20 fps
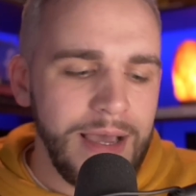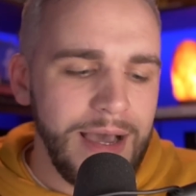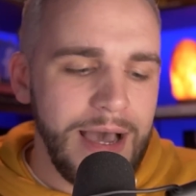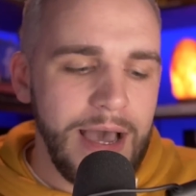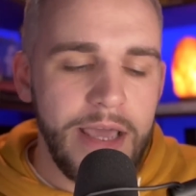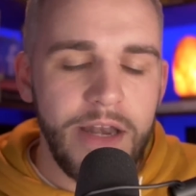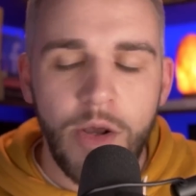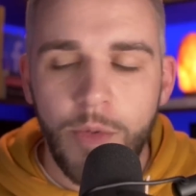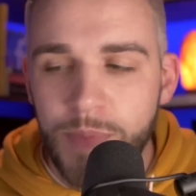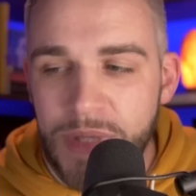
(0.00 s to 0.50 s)

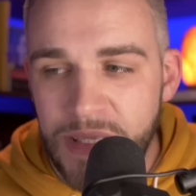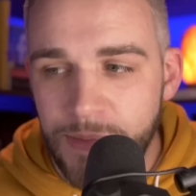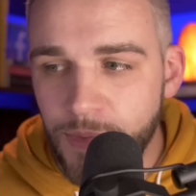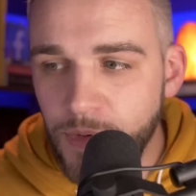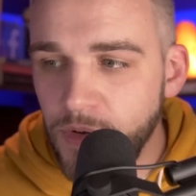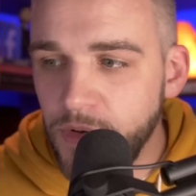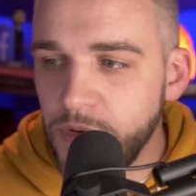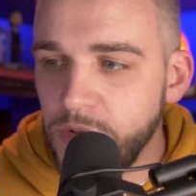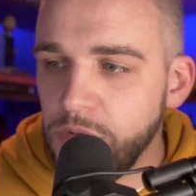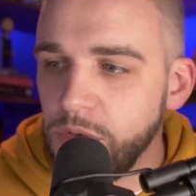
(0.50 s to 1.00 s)
I know
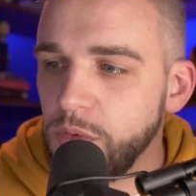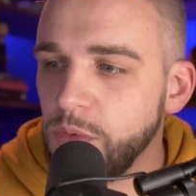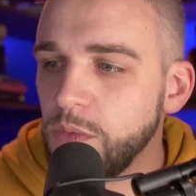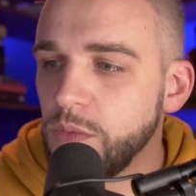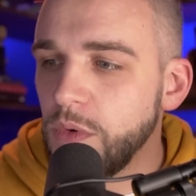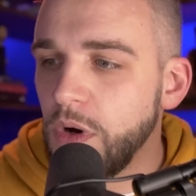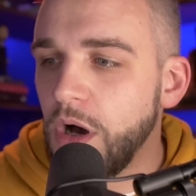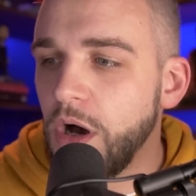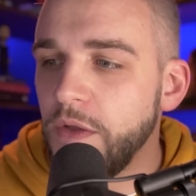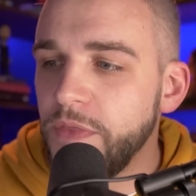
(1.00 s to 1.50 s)
people who
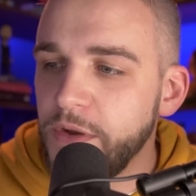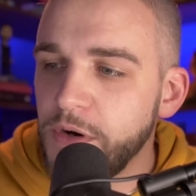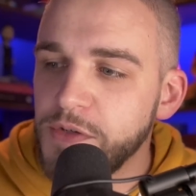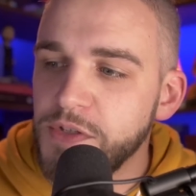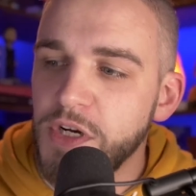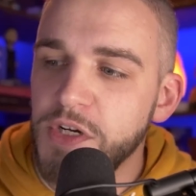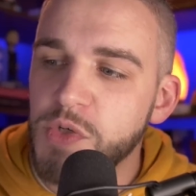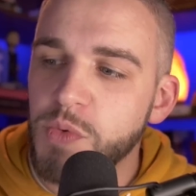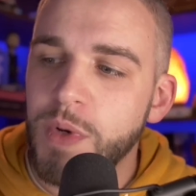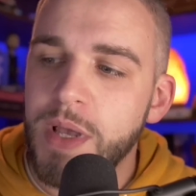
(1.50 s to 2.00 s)
on their
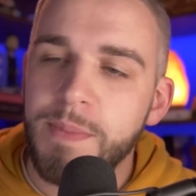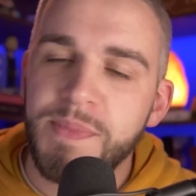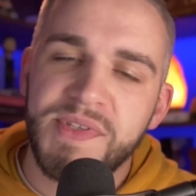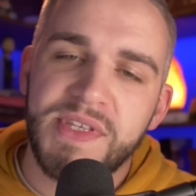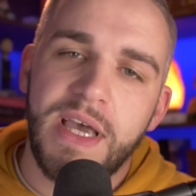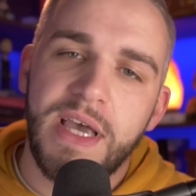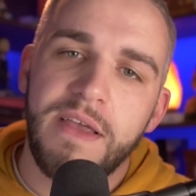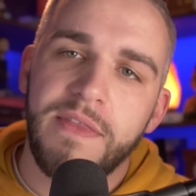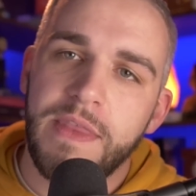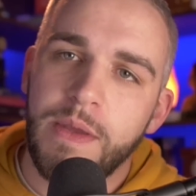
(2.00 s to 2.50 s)
church
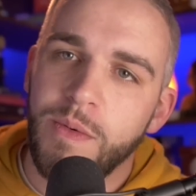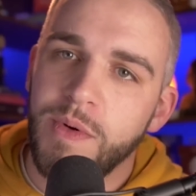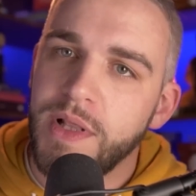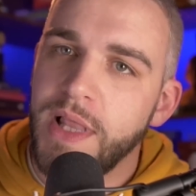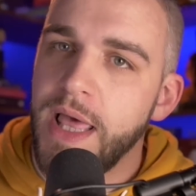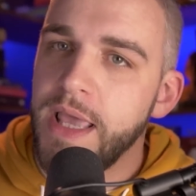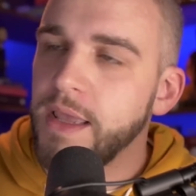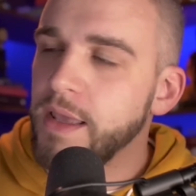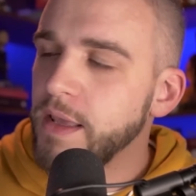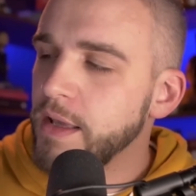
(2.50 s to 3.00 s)
website, they were
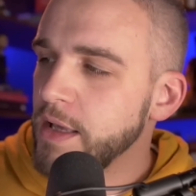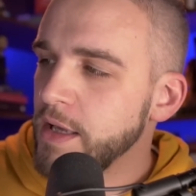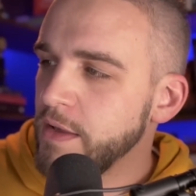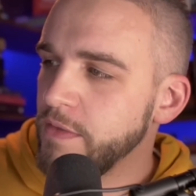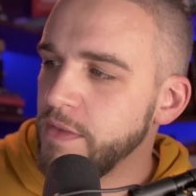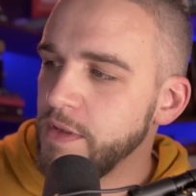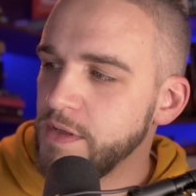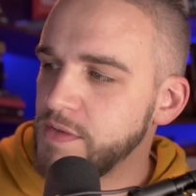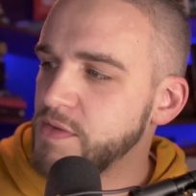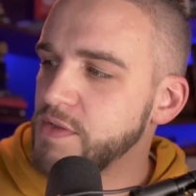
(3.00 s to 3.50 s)
like,
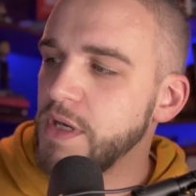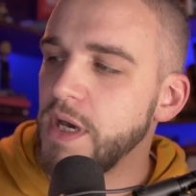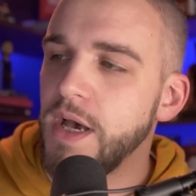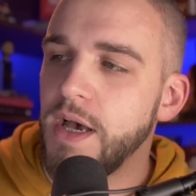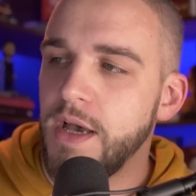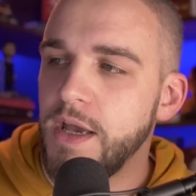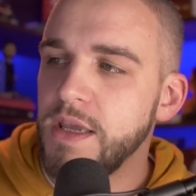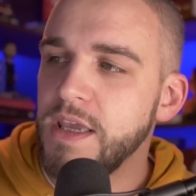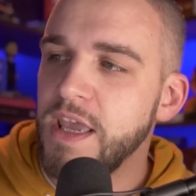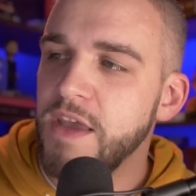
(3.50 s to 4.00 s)
this
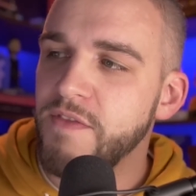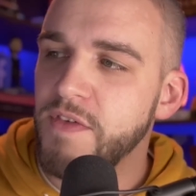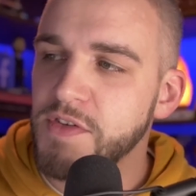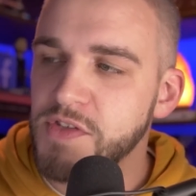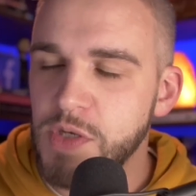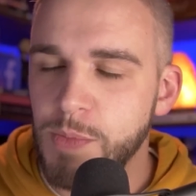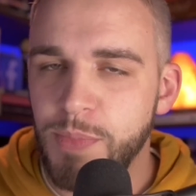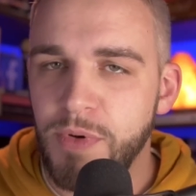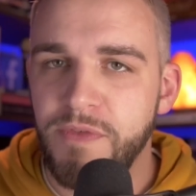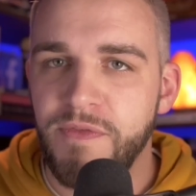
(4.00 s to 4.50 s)
guy gave us
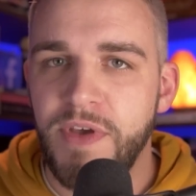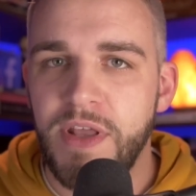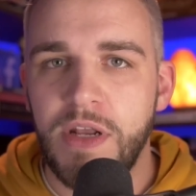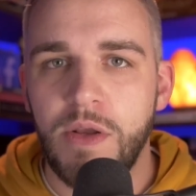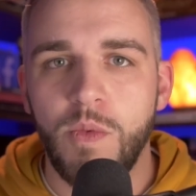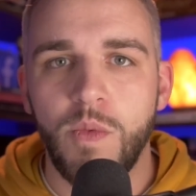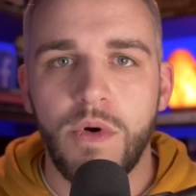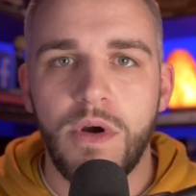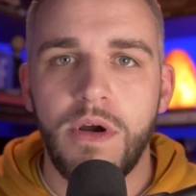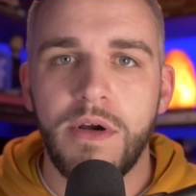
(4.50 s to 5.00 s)
a
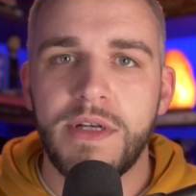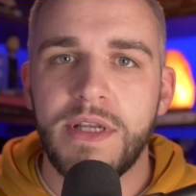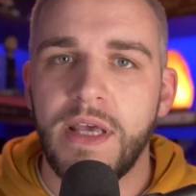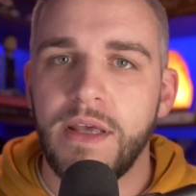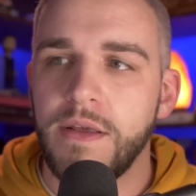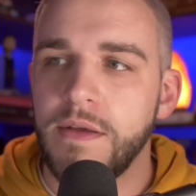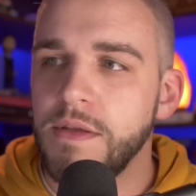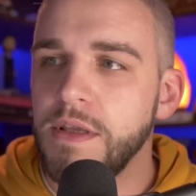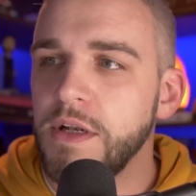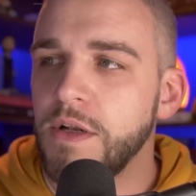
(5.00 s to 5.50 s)
prophetic word,
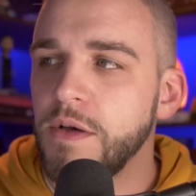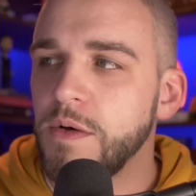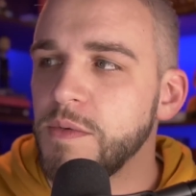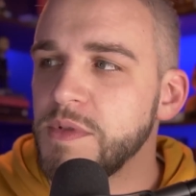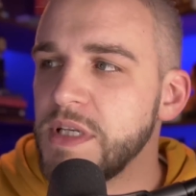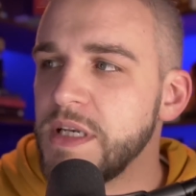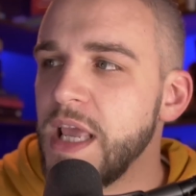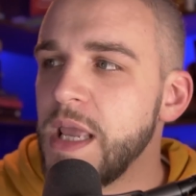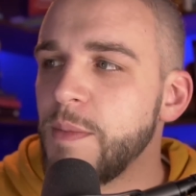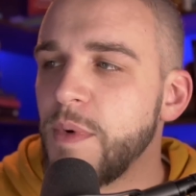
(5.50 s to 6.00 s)
uh, you know, to
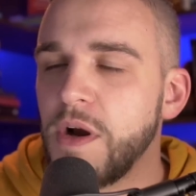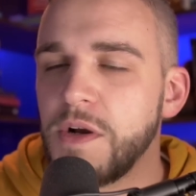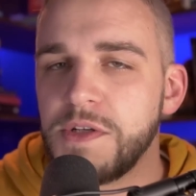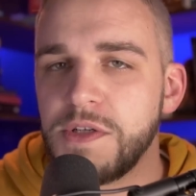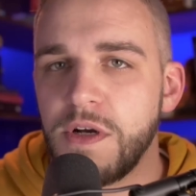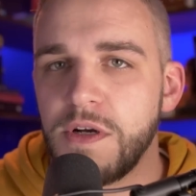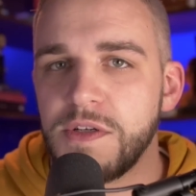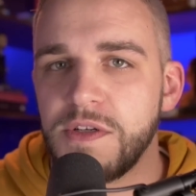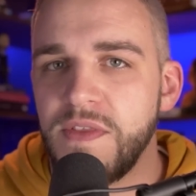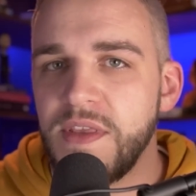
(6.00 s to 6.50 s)
name our
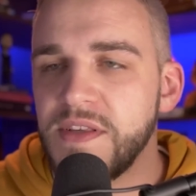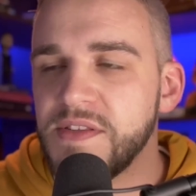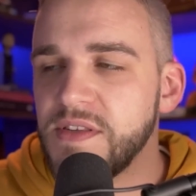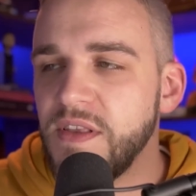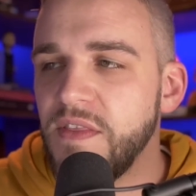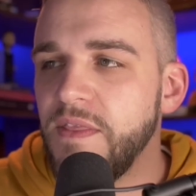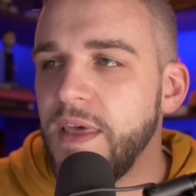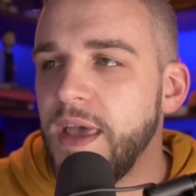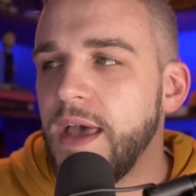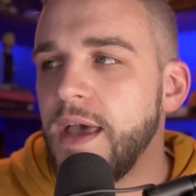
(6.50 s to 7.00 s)
church this
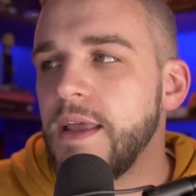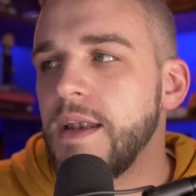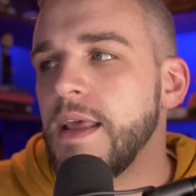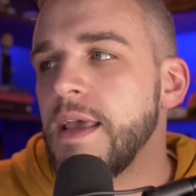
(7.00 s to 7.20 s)
and that.